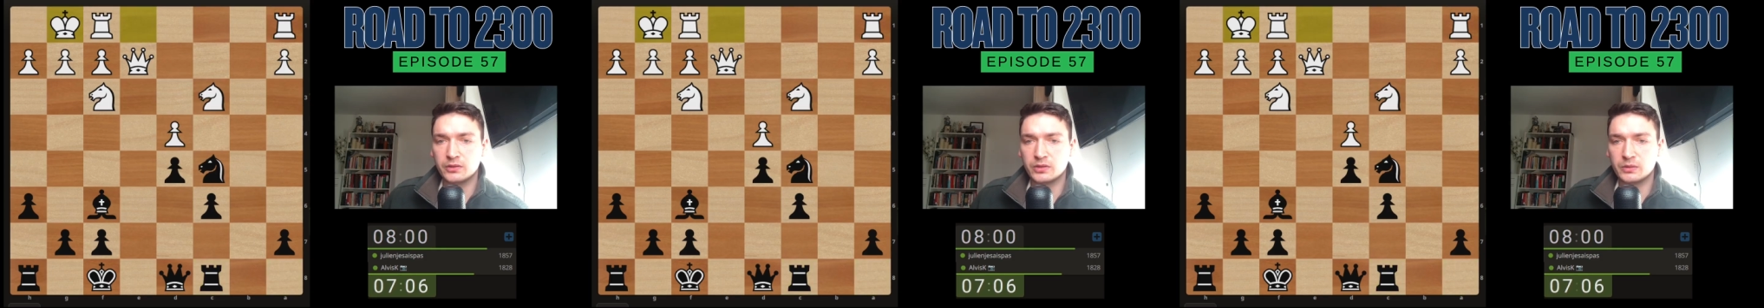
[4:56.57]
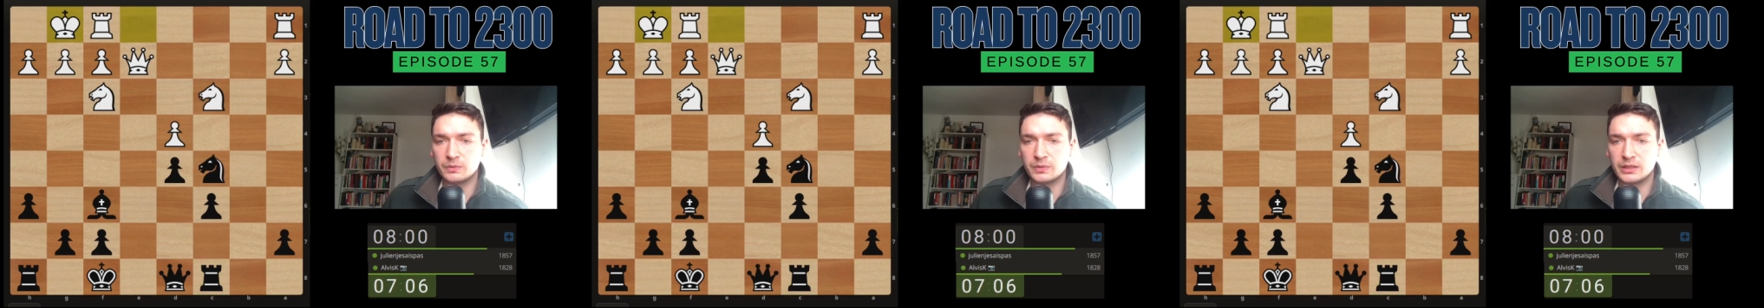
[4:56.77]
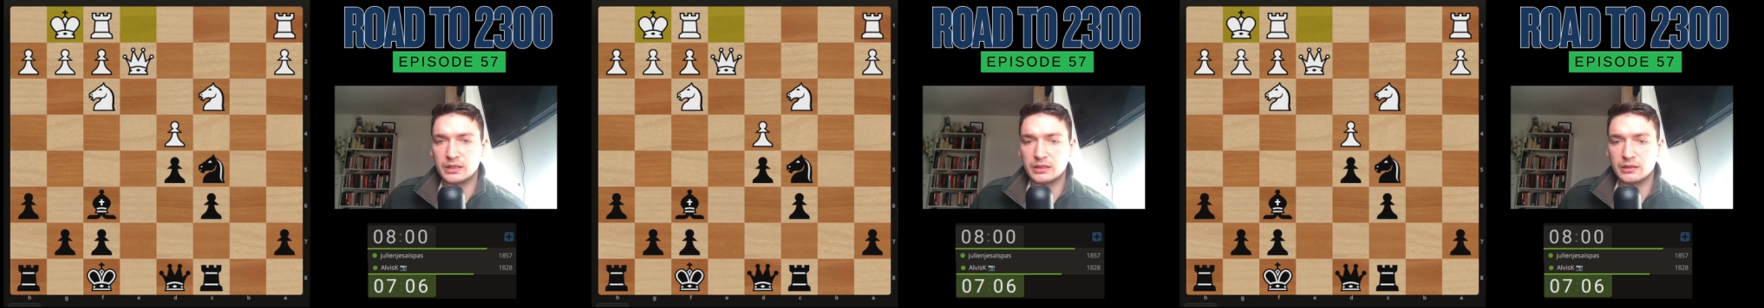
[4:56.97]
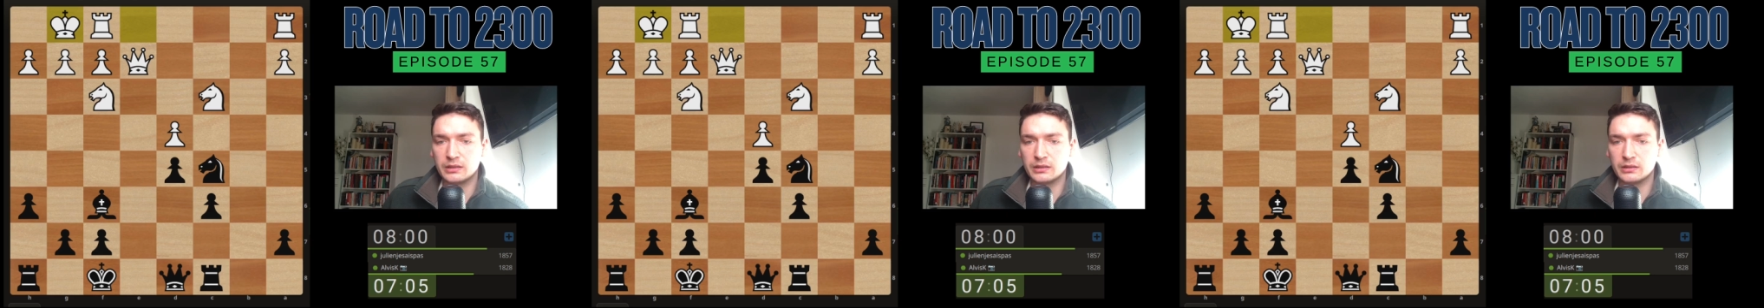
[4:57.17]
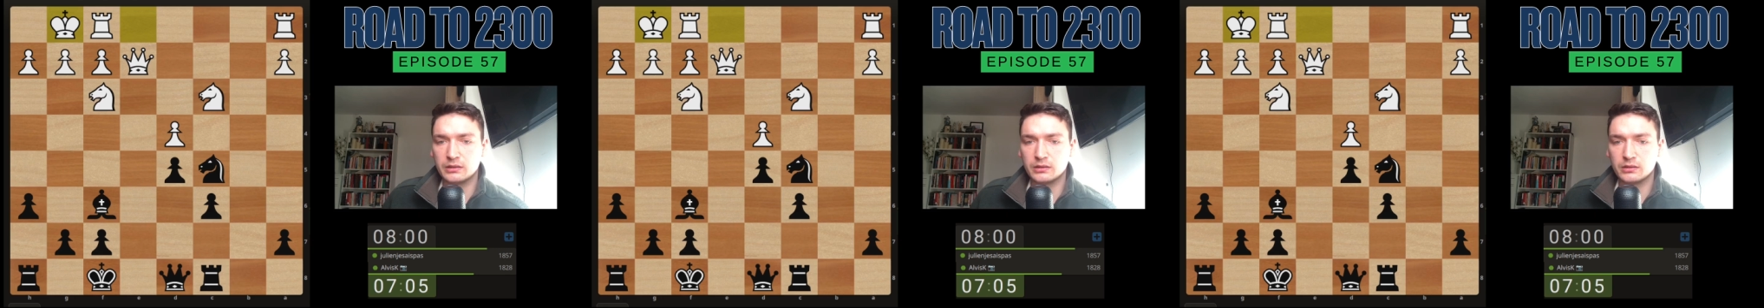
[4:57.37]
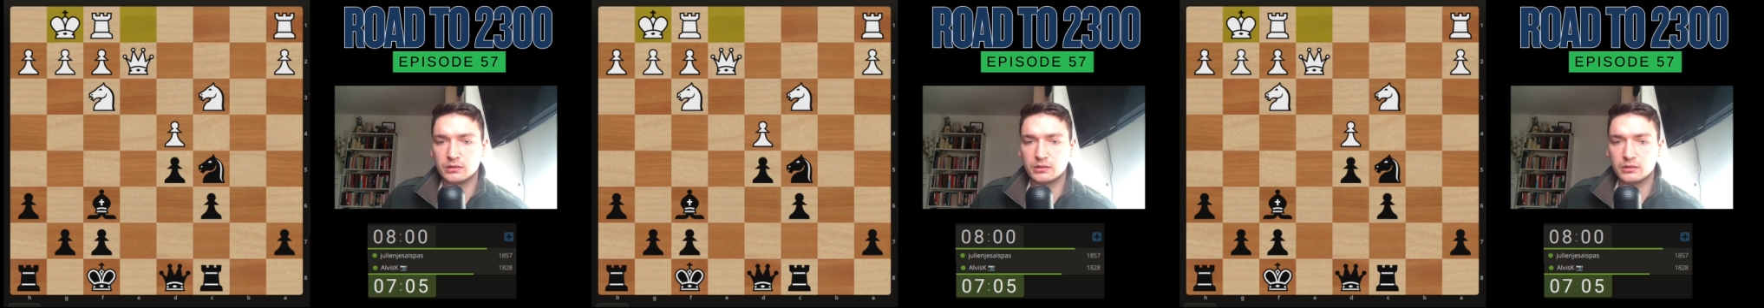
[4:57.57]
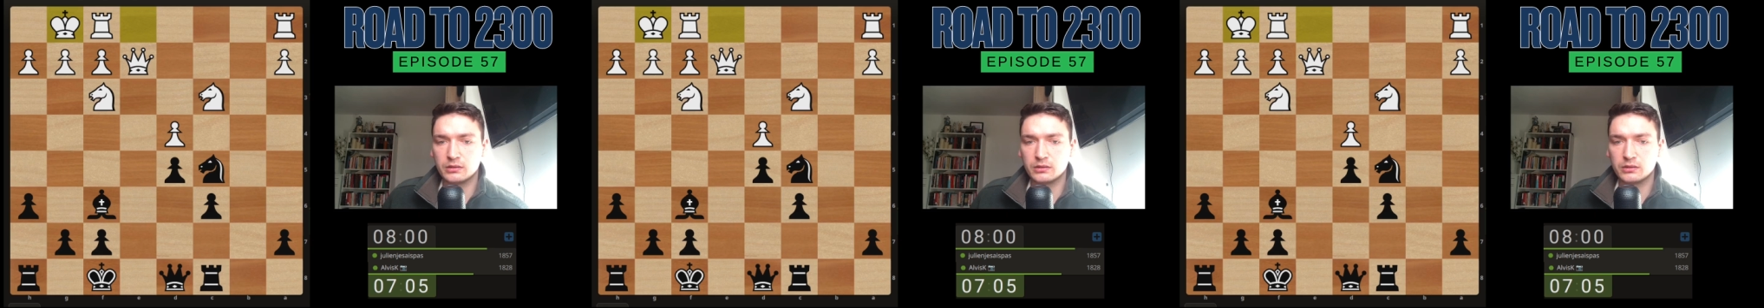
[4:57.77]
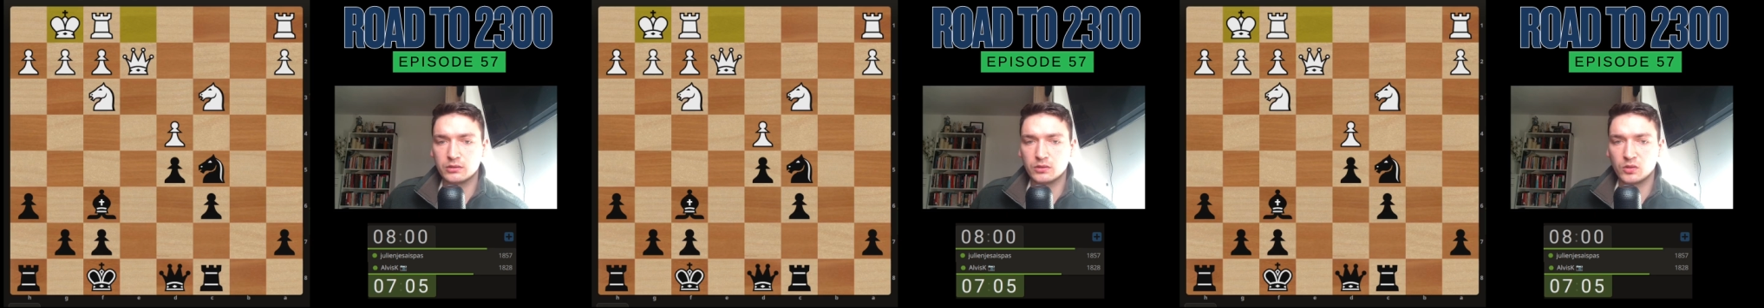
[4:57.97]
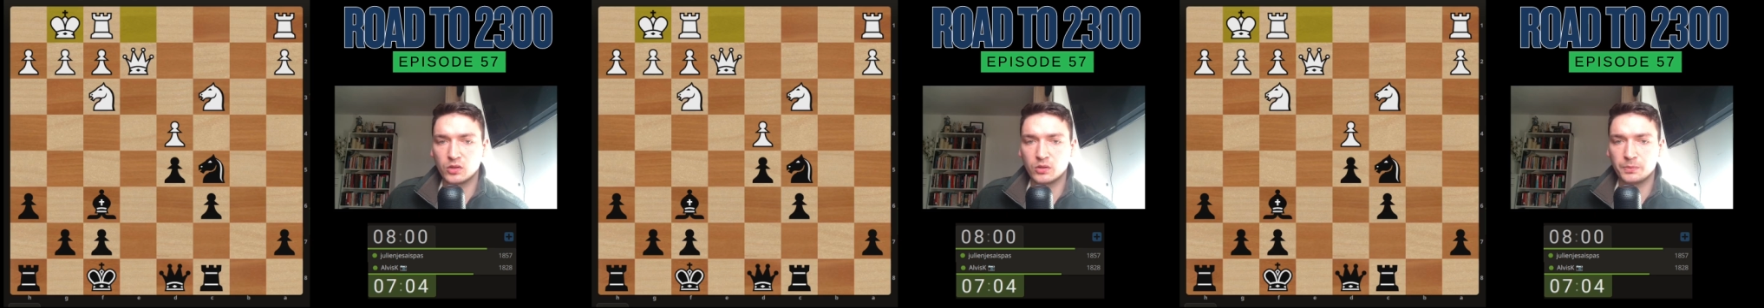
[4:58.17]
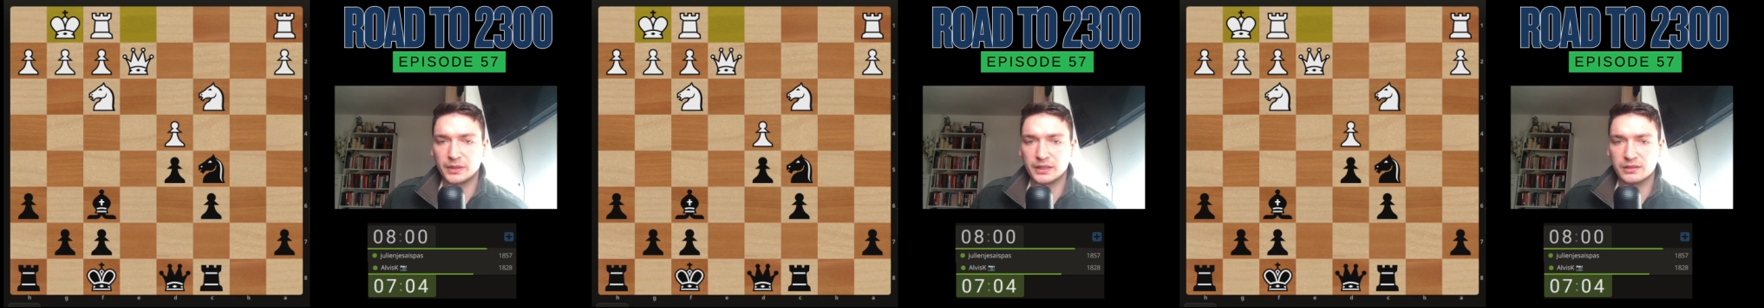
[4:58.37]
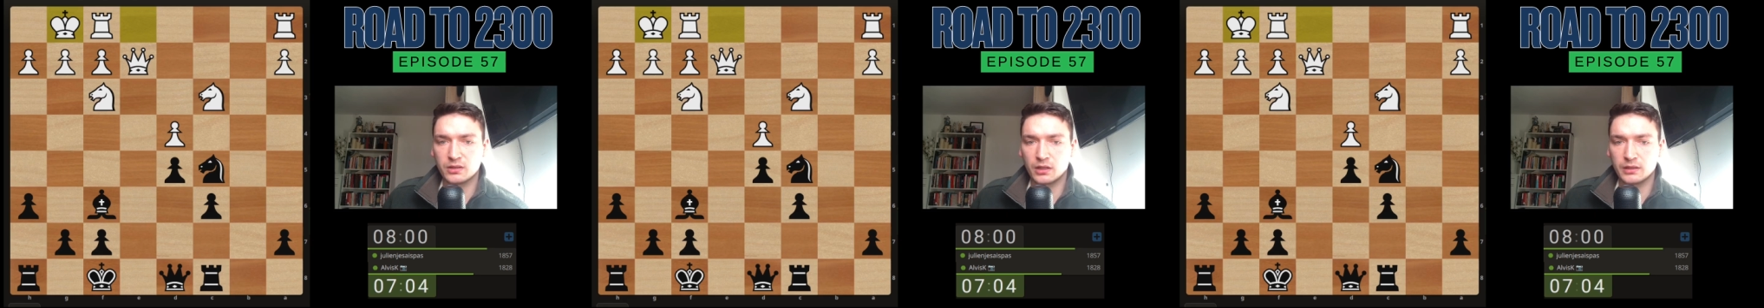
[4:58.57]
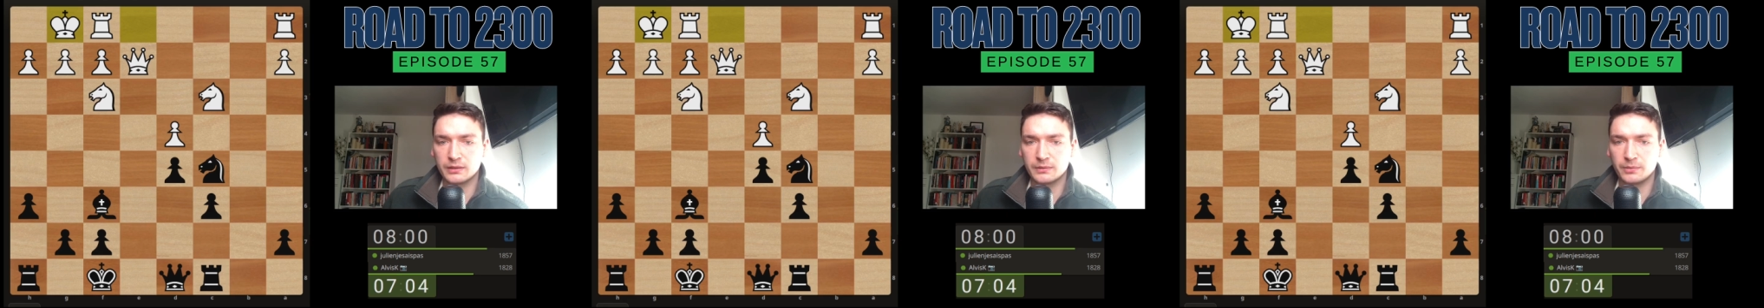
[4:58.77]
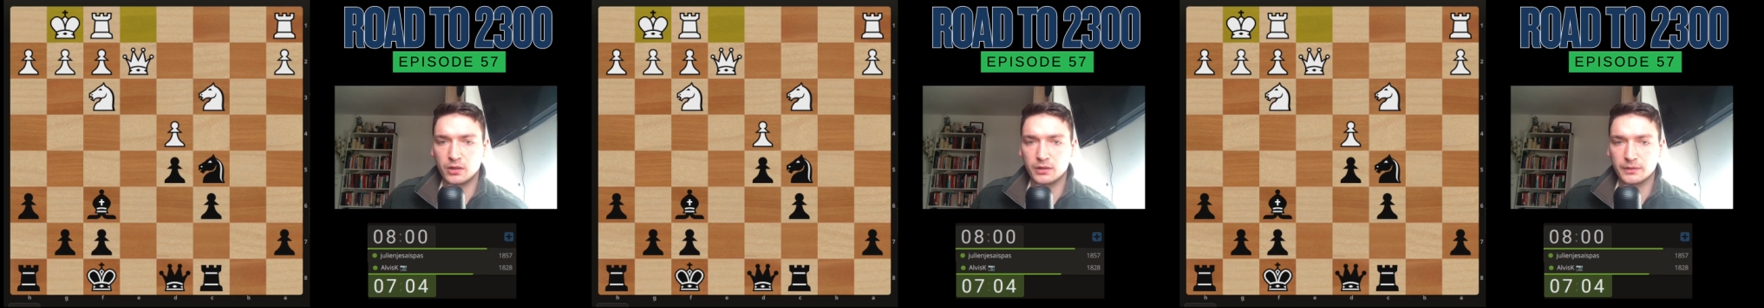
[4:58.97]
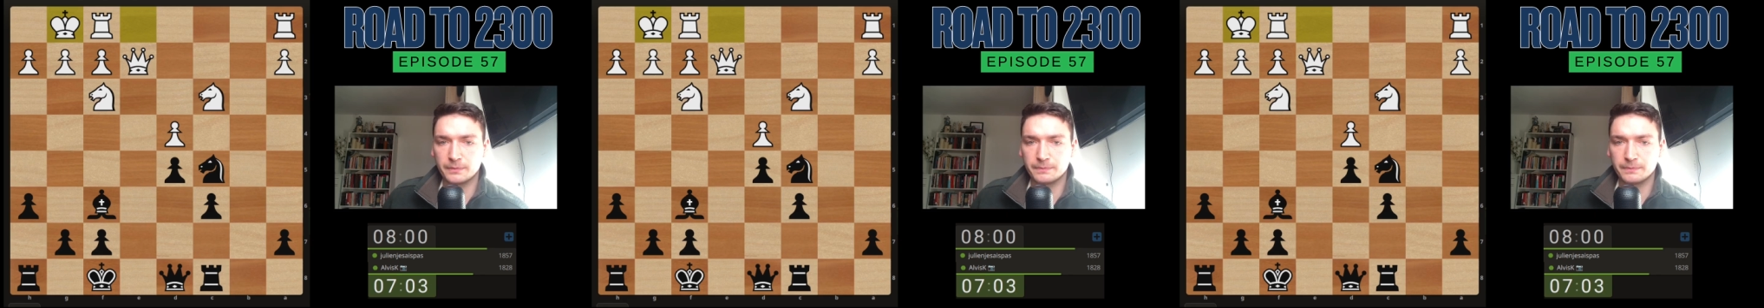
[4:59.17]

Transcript: to be up a solid pawn.